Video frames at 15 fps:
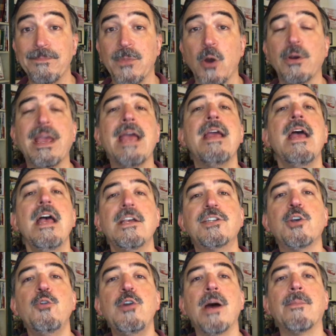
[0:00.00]
Okay,
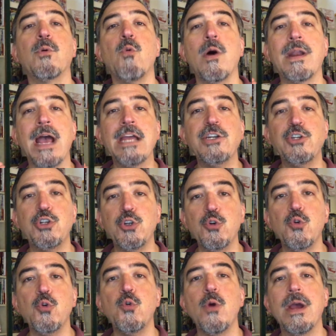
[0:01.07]
so number one, I
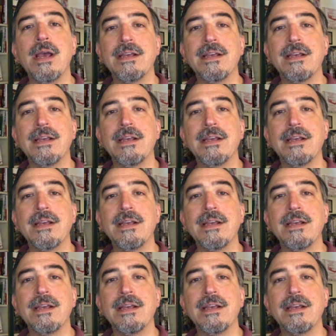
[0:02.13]
do